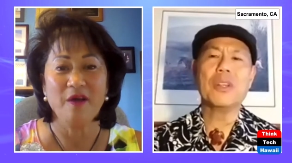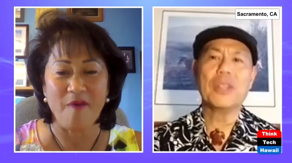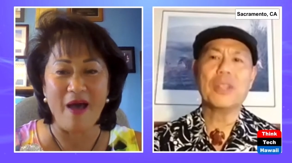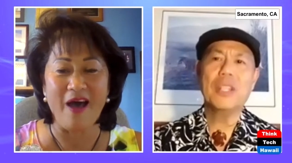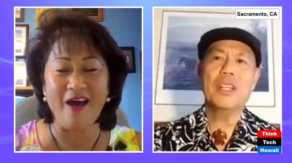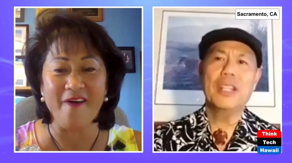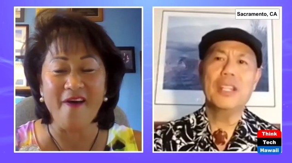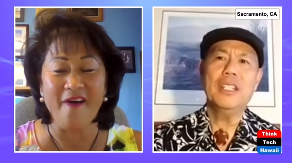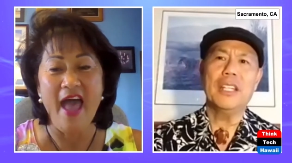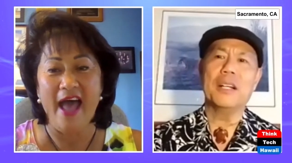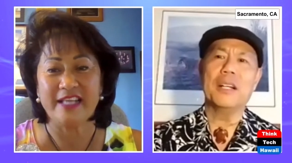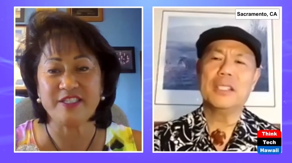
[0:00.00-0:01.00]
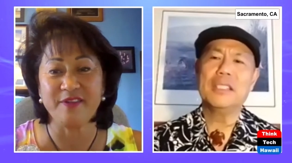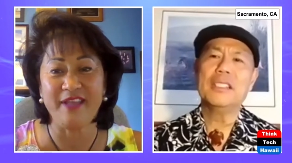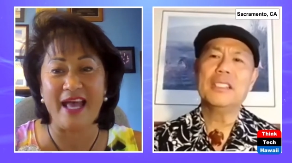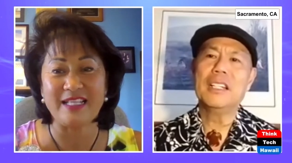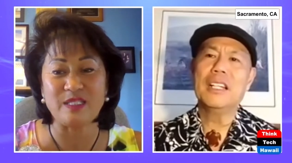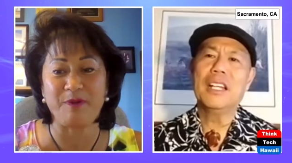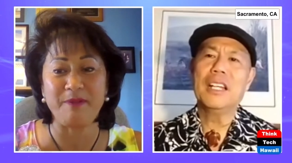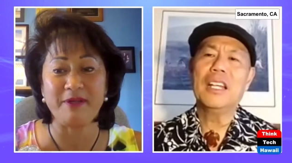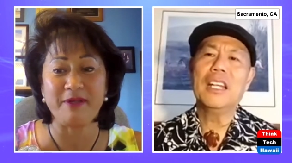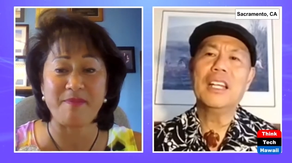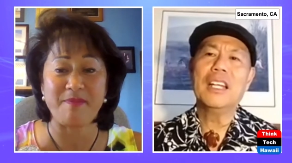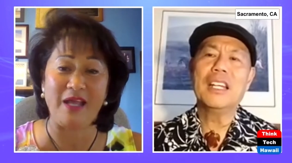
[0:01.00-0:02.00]
Speaker 1: Wow. And so that's pretty
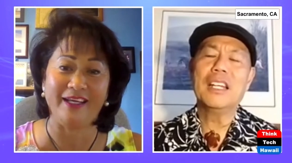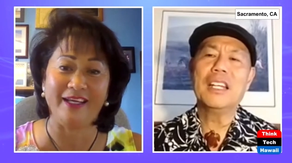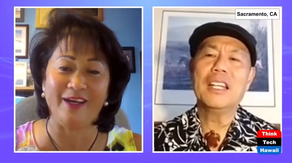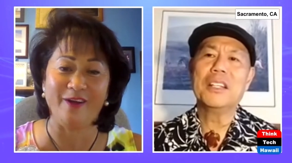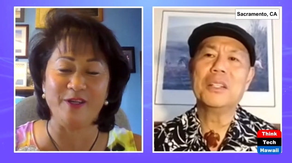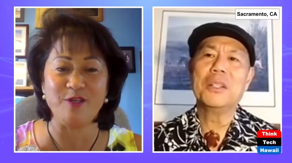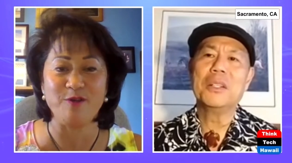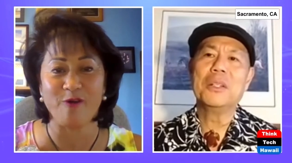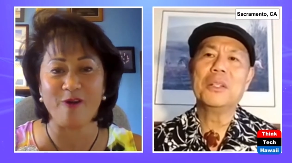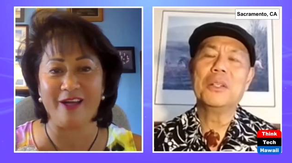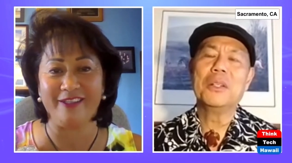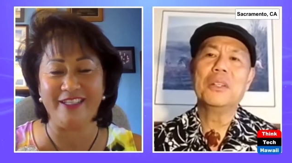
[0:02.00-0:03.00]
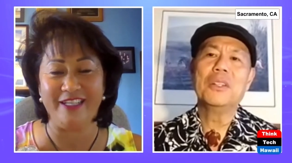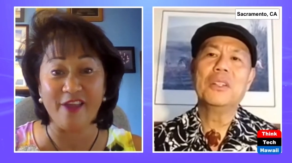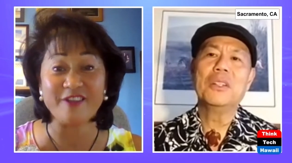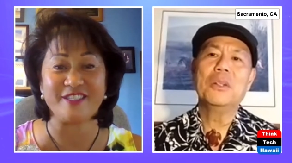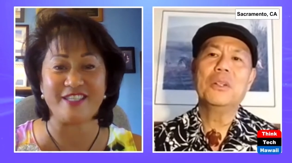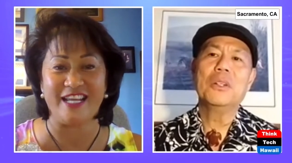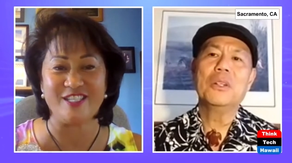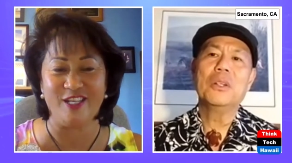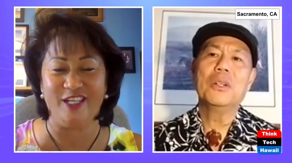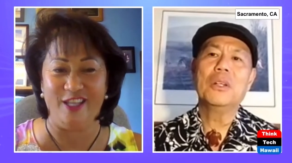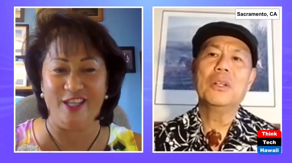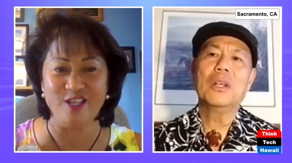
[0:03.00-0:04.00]
much, I mean, I, I, heard you were on the other station
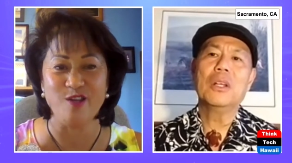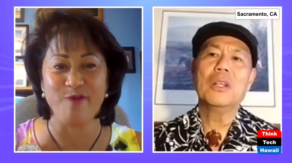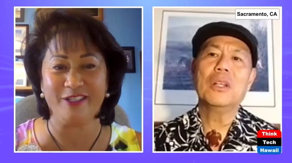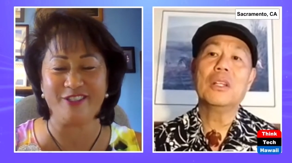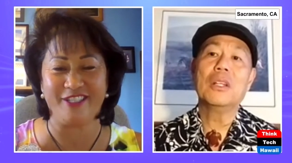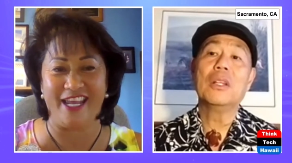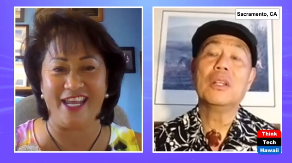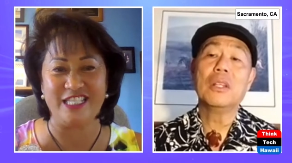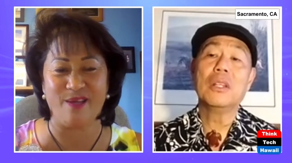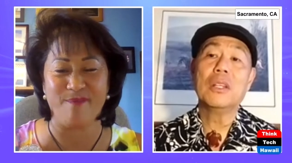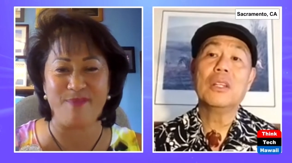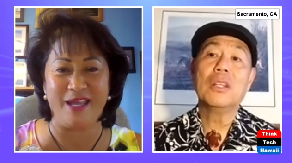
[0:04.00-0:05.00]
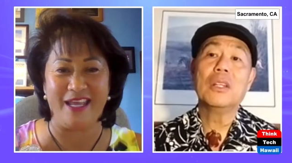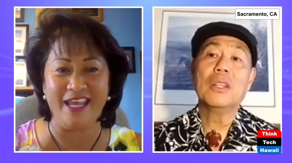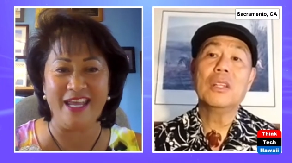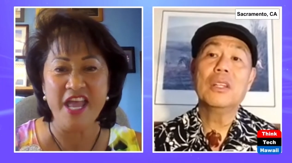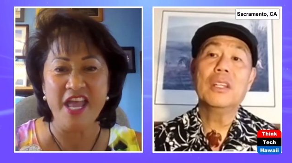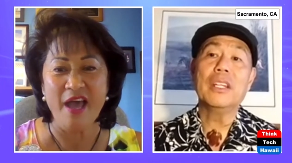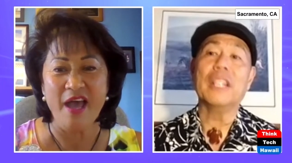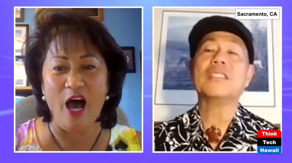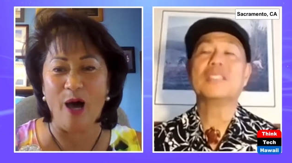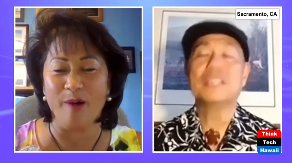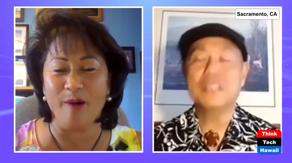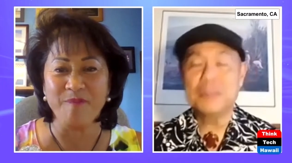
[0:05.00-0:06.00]
and then you went to KGMB. Yes.
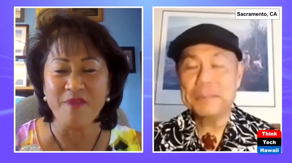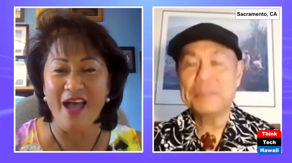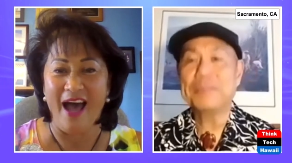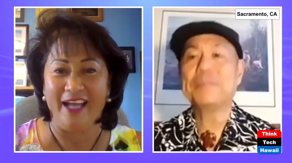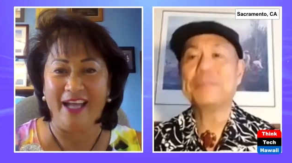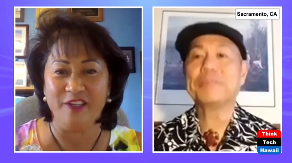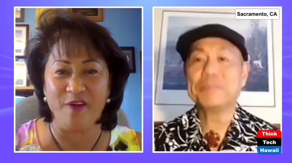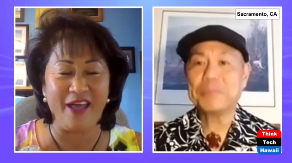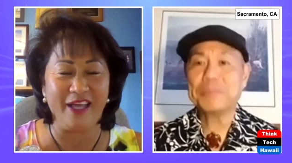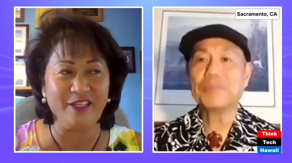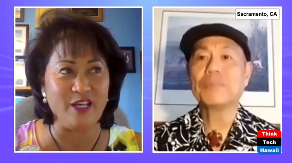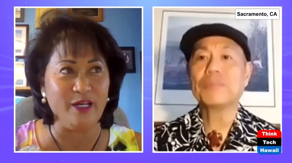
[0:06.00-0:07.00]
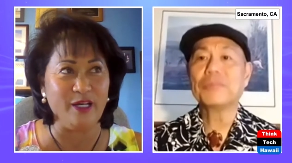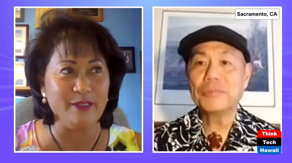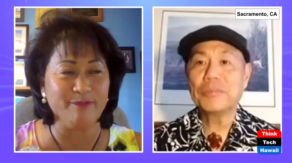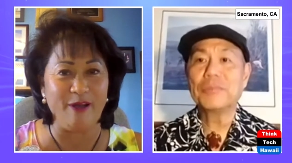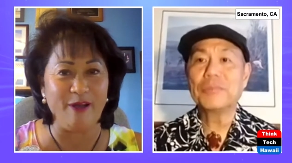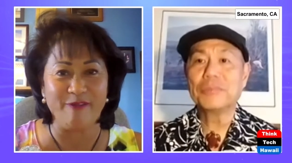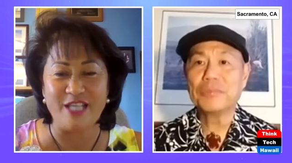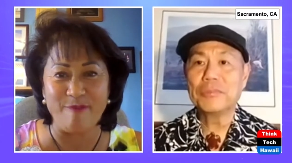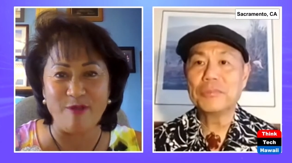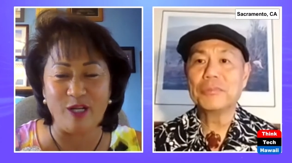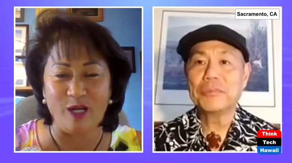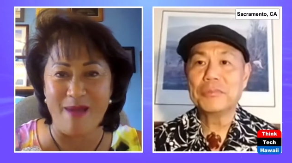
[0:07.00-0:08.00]
Um, I know that um, every
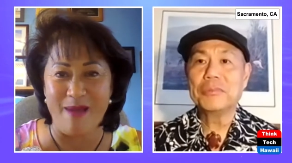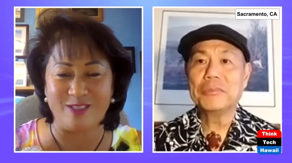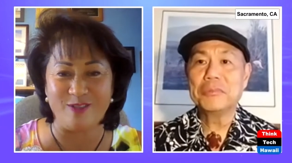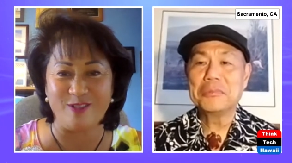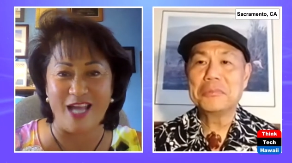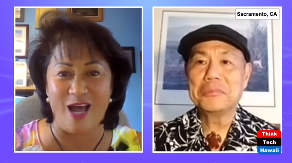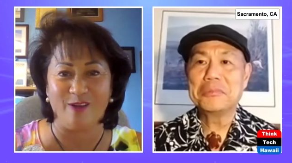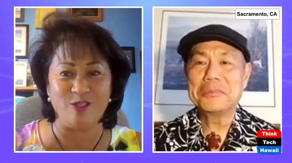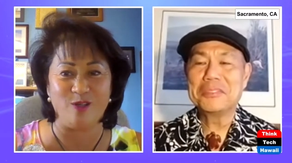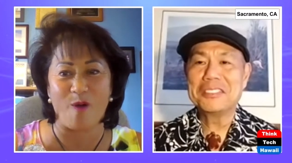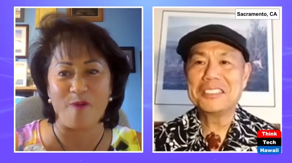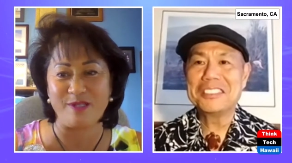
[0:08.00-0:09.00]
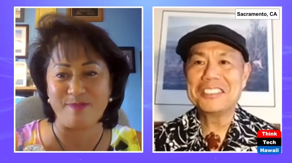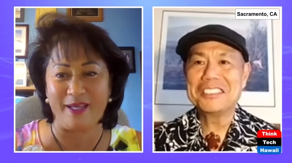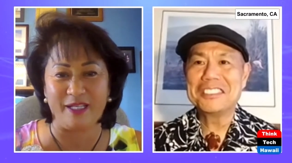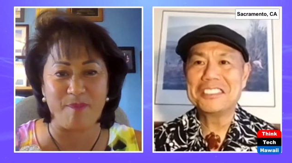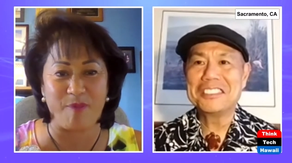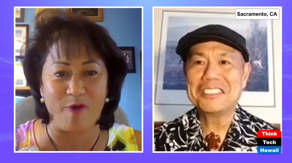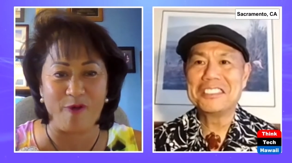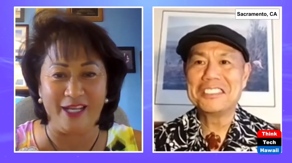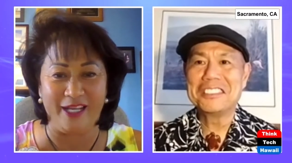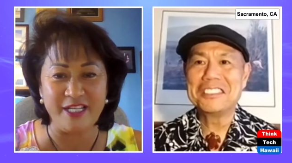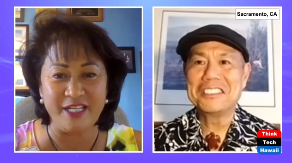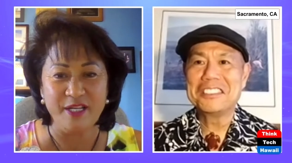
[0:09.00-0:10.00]
time you come back to town, you always make it a
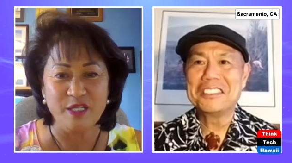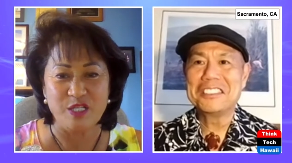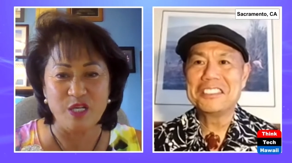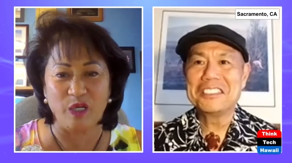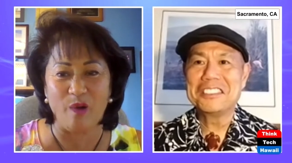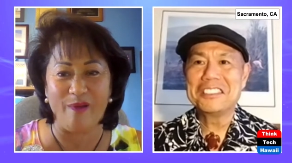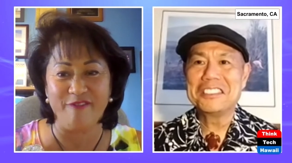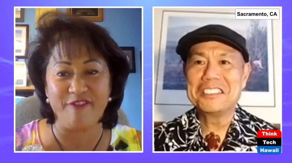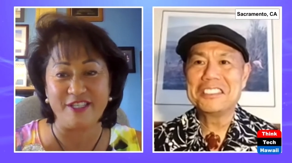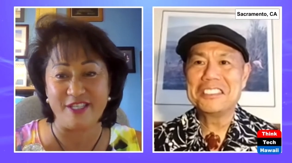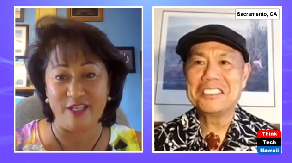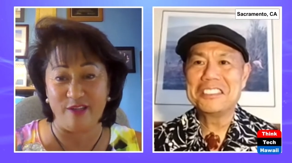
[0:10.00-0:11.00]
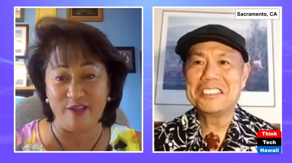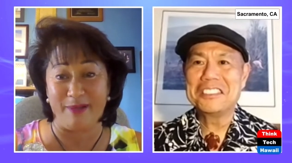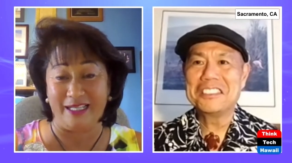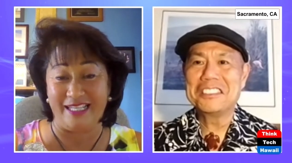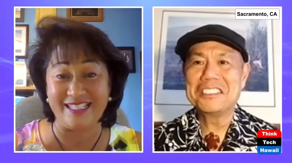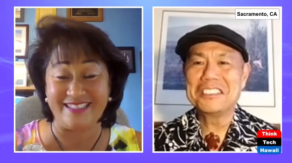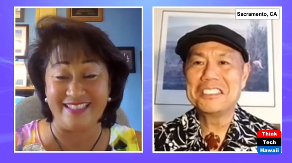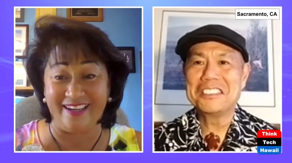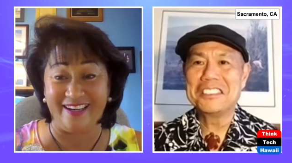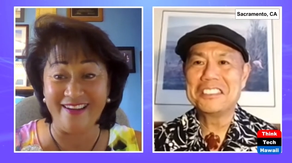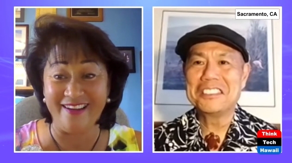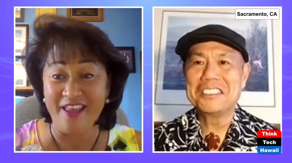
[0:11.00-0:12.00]
point to go and visit your buddies
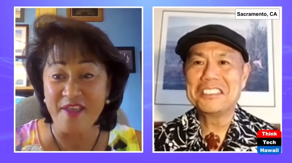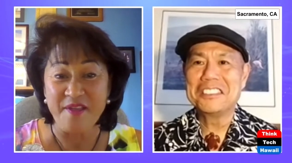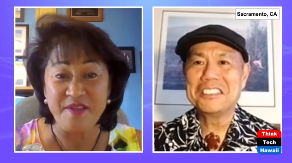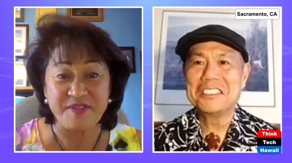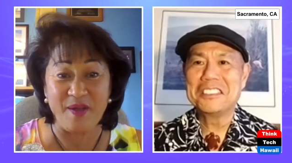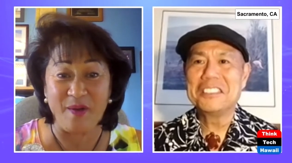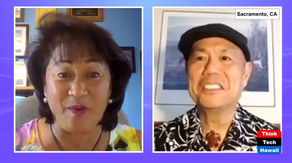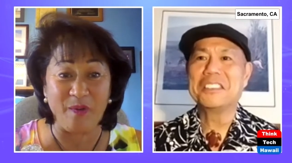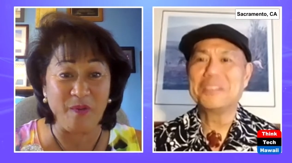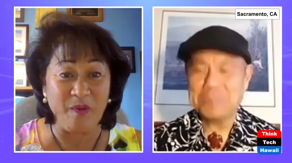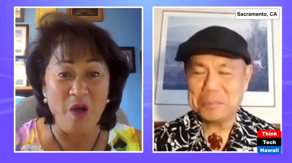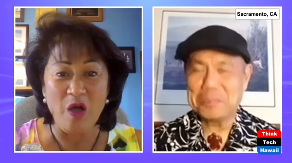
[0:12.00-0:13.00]
there. So